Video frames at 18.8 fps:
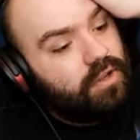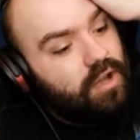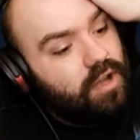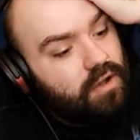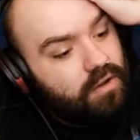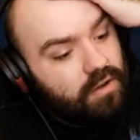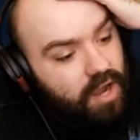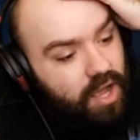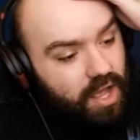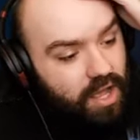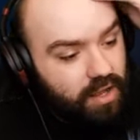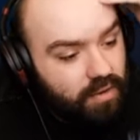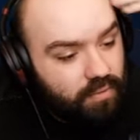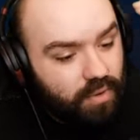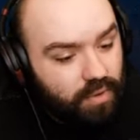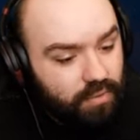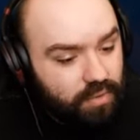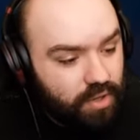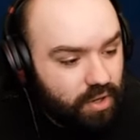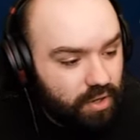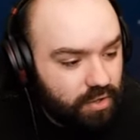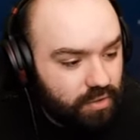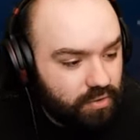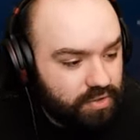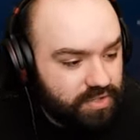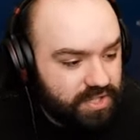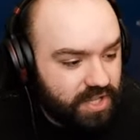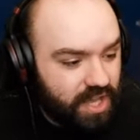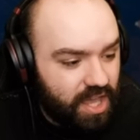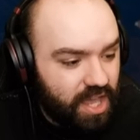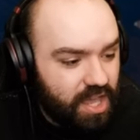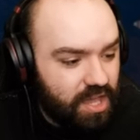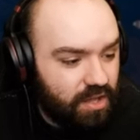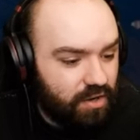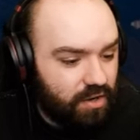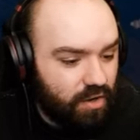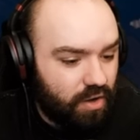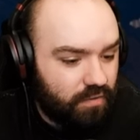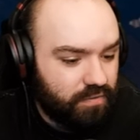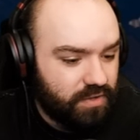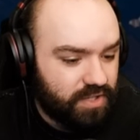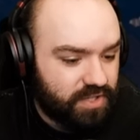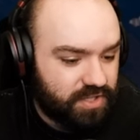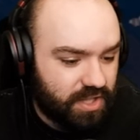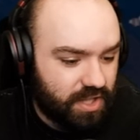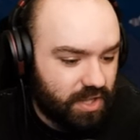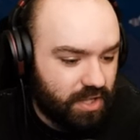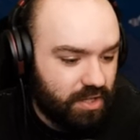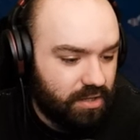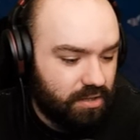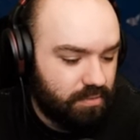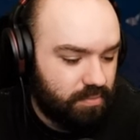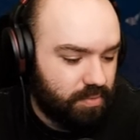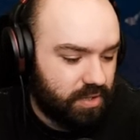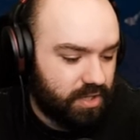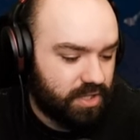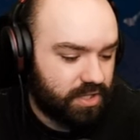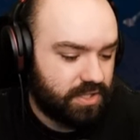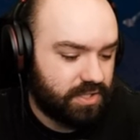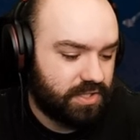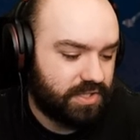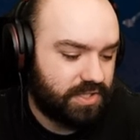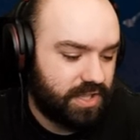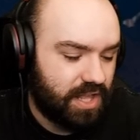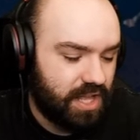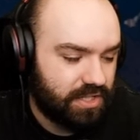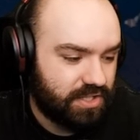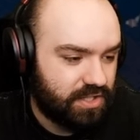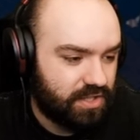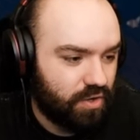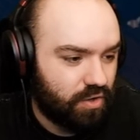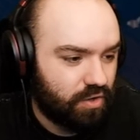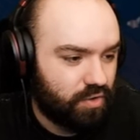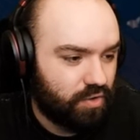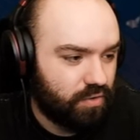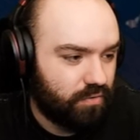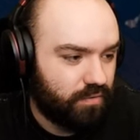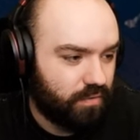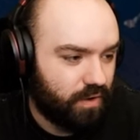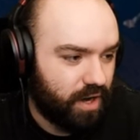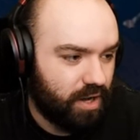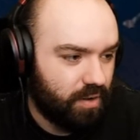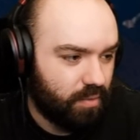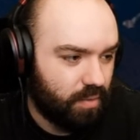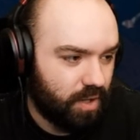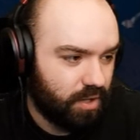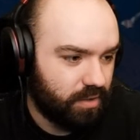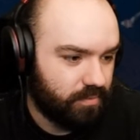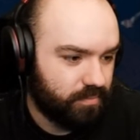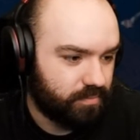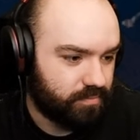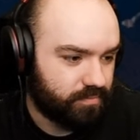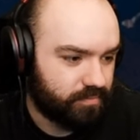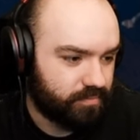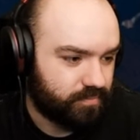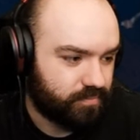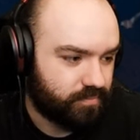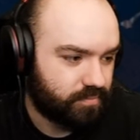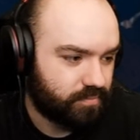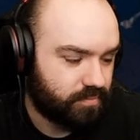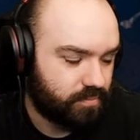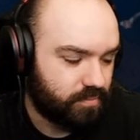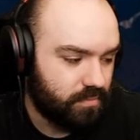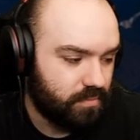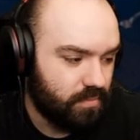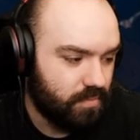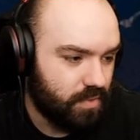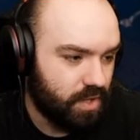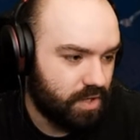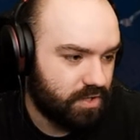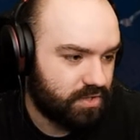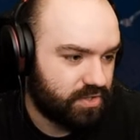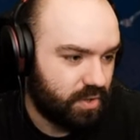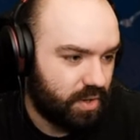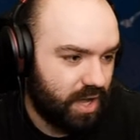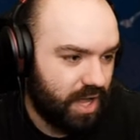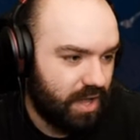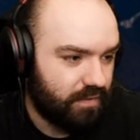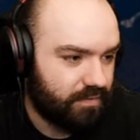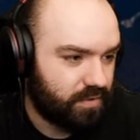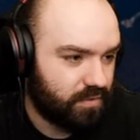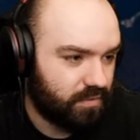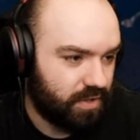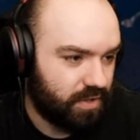All right. Well, we're not losing Ian, obviously, because that's not good for anyone. So I have to